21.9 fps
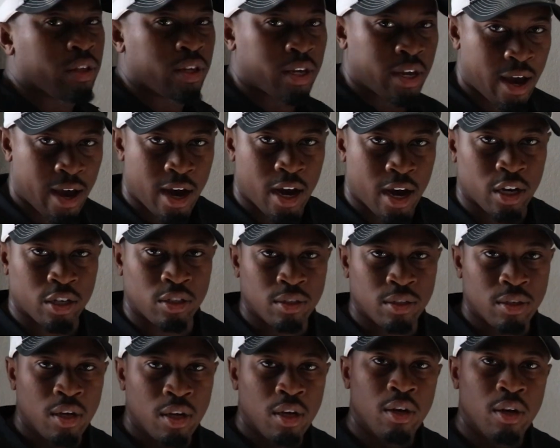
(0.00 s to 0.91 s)
with
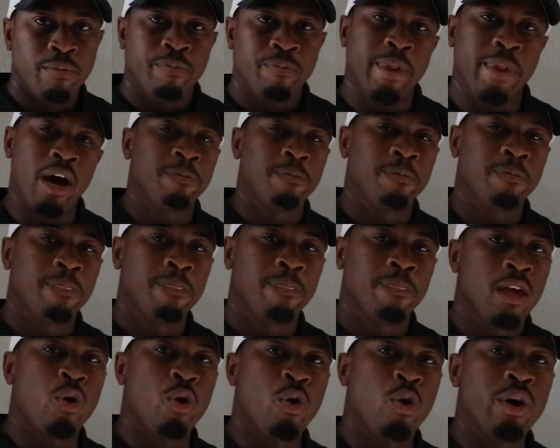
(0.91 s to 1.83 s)
cash. Now,
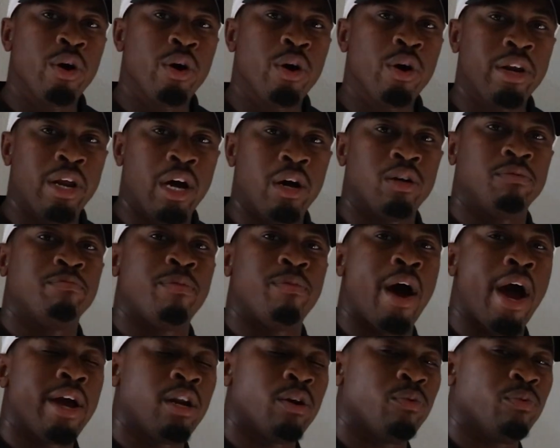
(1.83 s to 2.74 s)
going out and
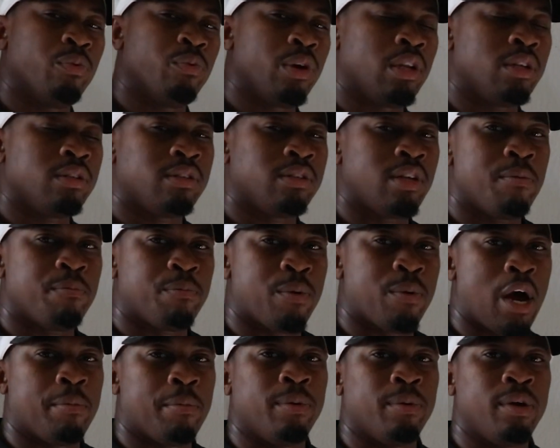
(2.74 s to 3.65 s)
buying a real estate
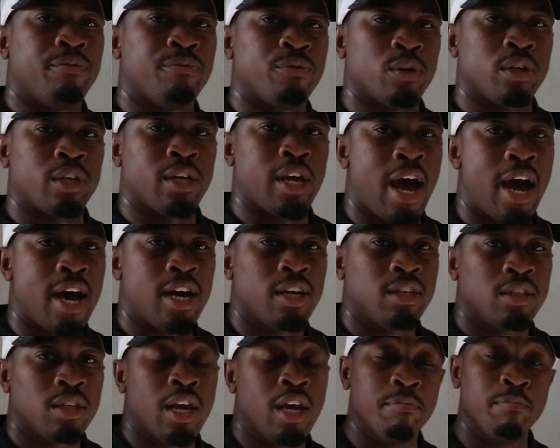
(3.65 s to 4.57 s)
property for
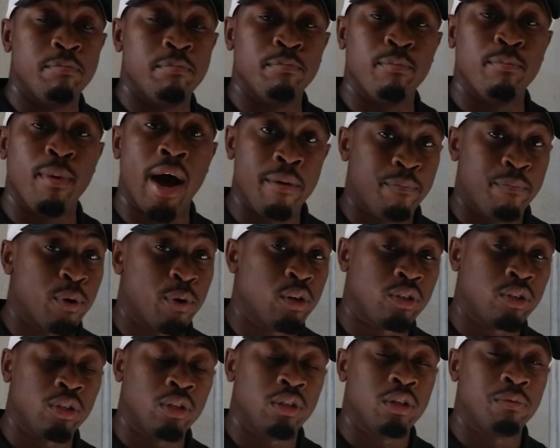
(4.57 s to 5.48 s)
cash, in my
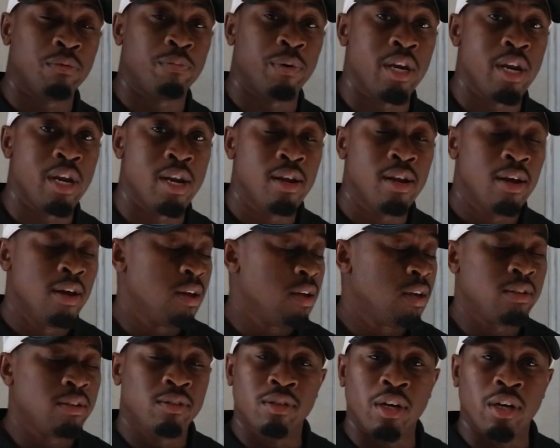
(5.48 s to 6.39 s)
personal opinion,
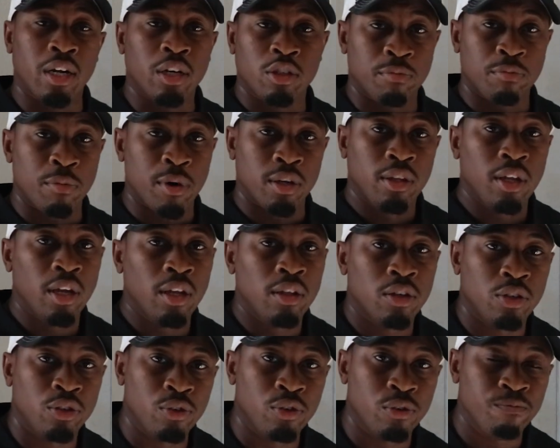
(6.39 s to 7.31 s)
is not a smart
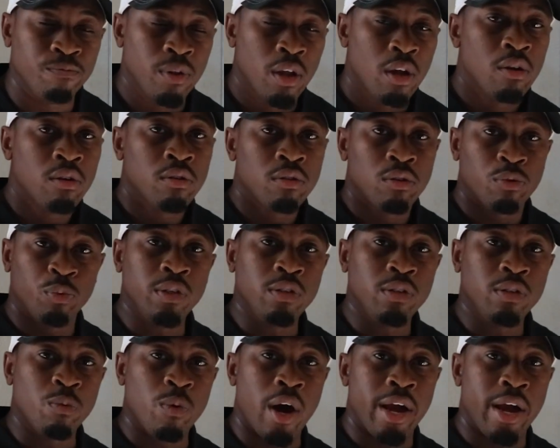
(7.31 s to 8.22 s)
thing to do. The
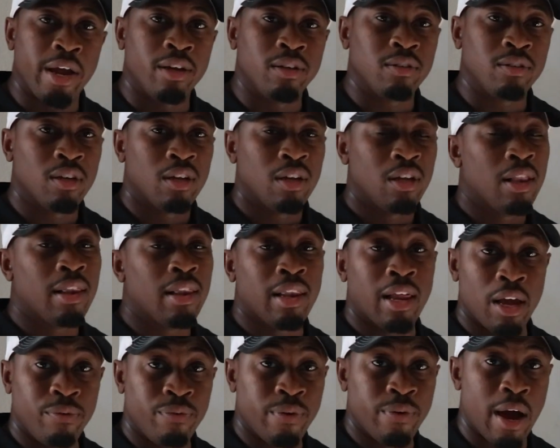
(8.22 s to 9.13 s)
reason why is
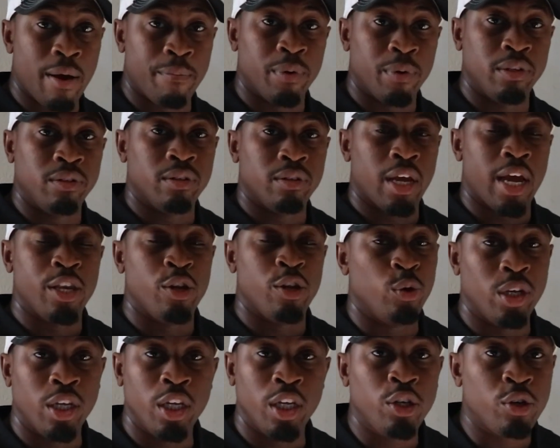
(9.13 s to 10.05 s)
life happens
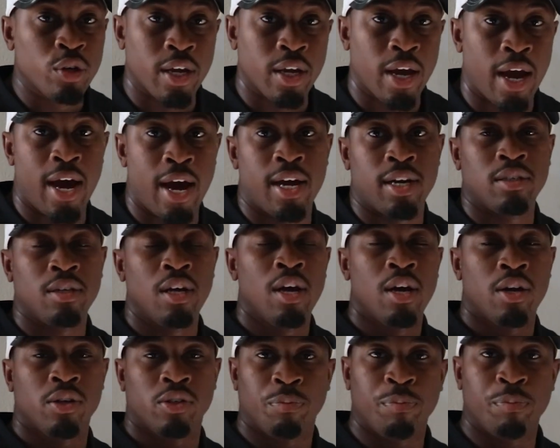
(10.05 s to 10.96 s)
and you need your cash
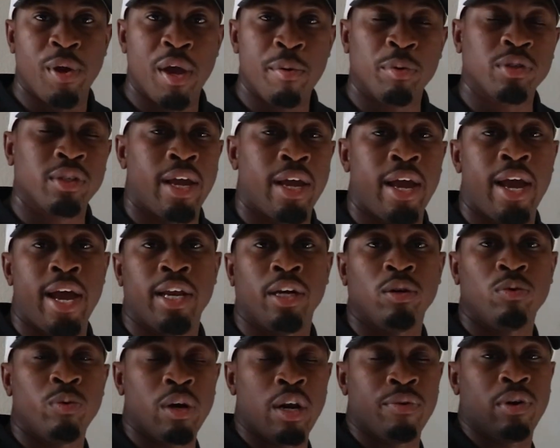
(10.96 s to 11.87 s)
to be able to
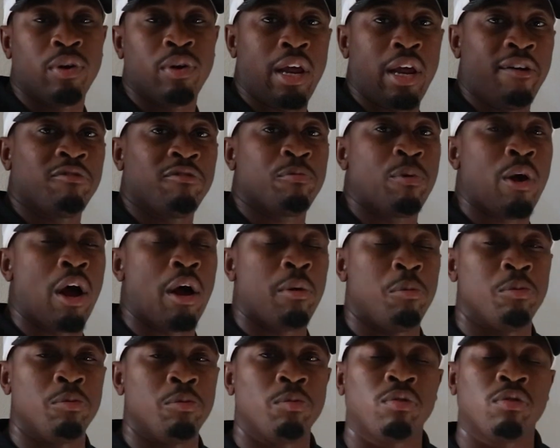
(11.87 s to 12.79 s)
handle whatever life's
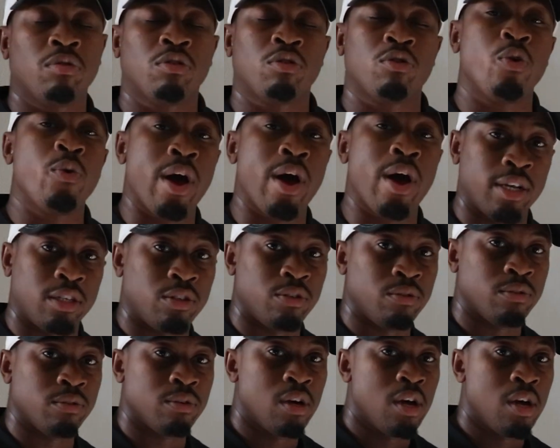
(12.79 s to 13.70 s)
problems throw
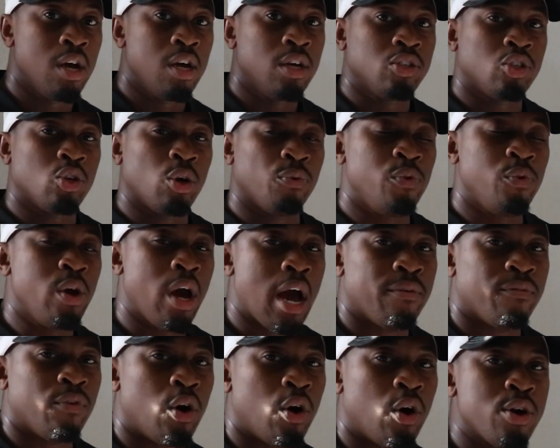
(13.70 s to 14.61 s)
at you. So if you
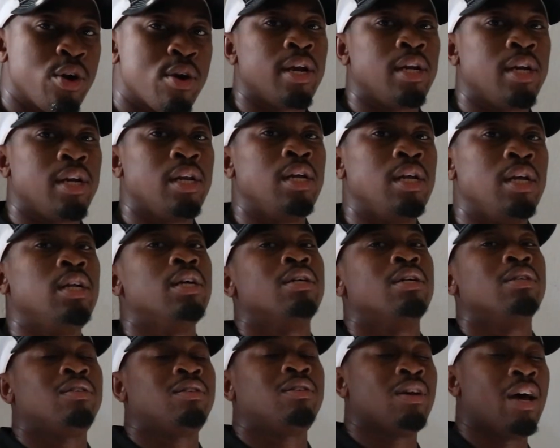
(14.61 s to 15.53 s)
have all your
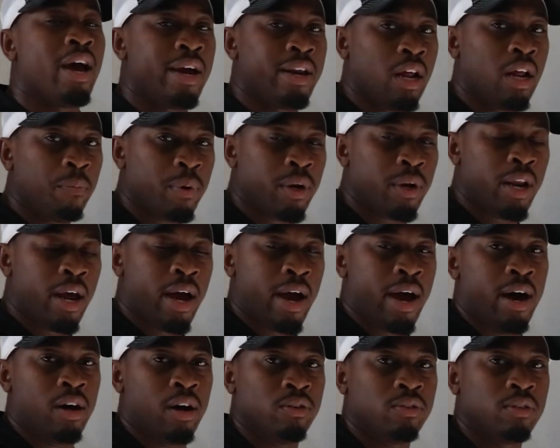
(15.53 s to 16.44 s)
money tied up in a
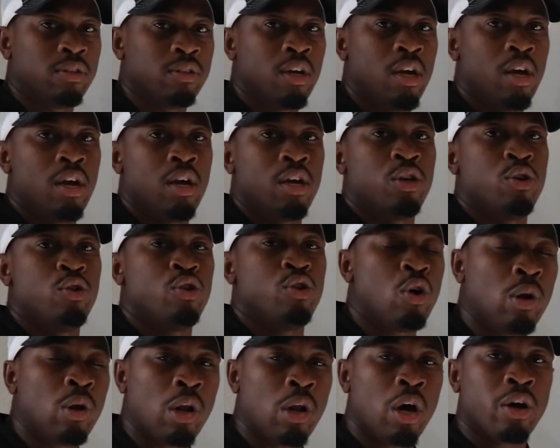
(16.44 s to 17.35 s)
house, you
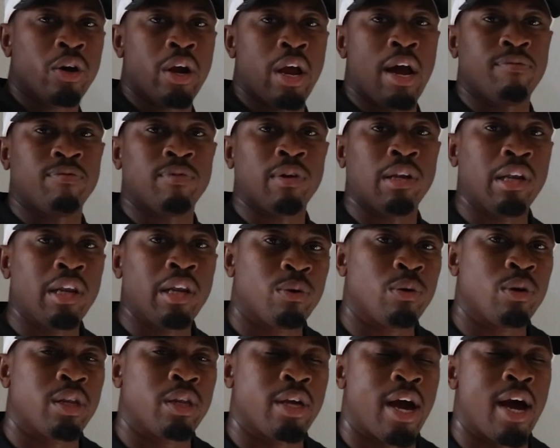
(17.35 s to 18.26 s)
no longer have the
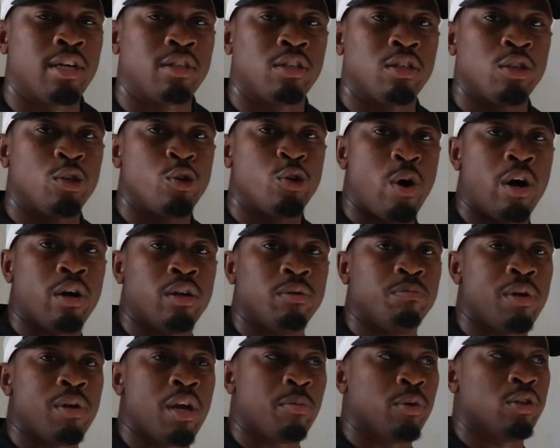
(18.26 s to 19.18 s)
liquid cash to go
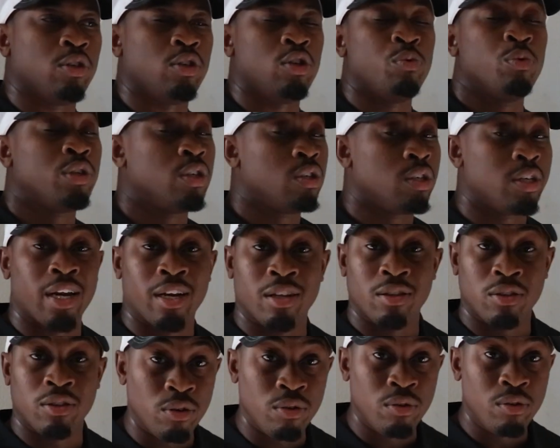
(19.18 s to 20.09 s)
out and be able to do what you
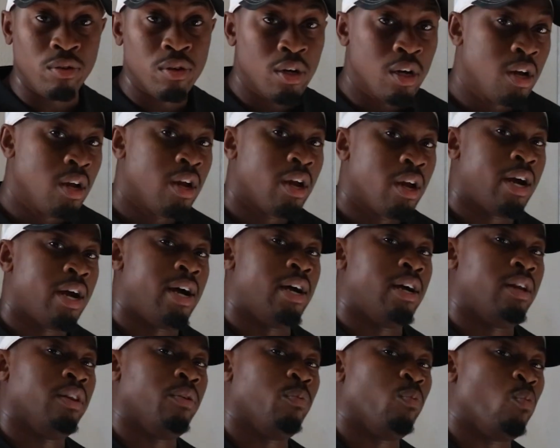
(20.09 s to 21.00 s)
gotta do,
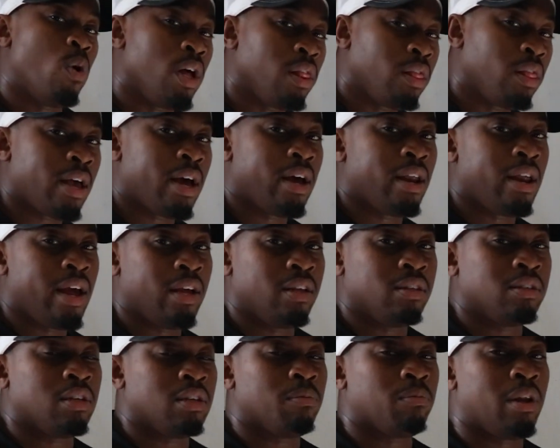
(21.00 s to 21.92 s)
and what that
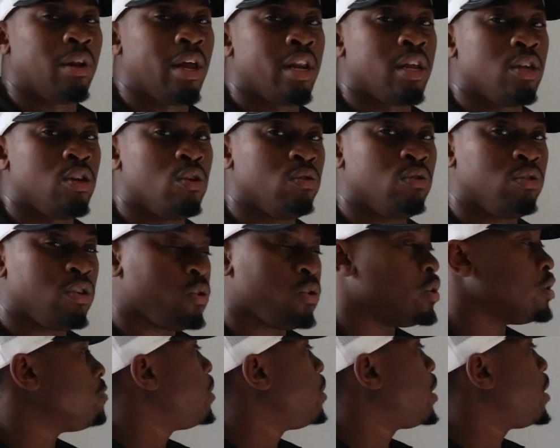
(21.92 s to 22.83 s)
ends up letting you
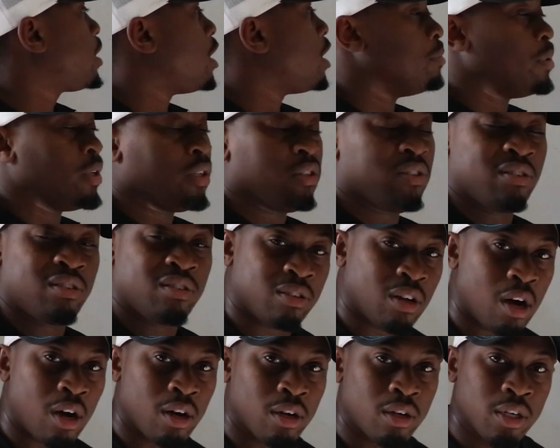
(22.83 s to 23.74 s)
do is becoming
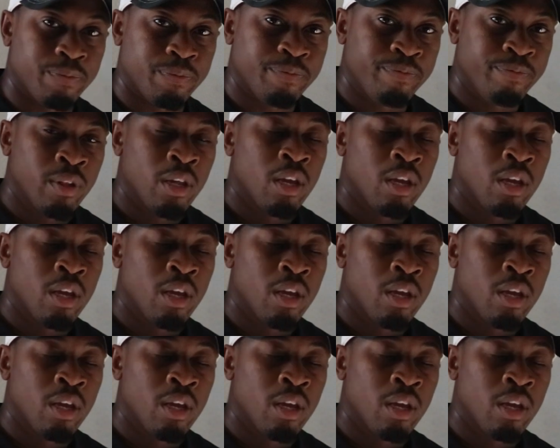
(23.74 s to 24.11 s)
stuck.